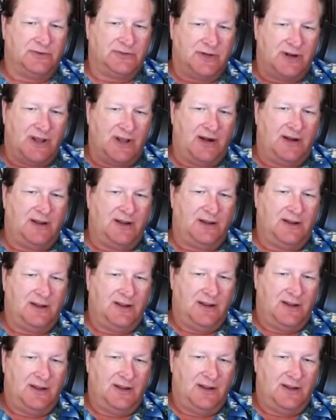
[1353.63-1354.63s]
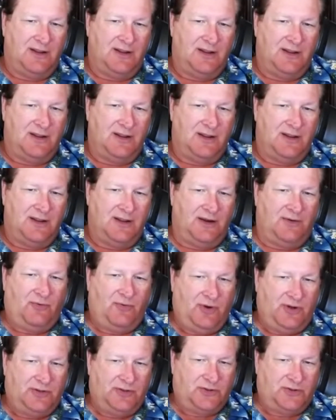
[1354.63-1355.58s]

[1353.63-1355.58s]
So it's not a get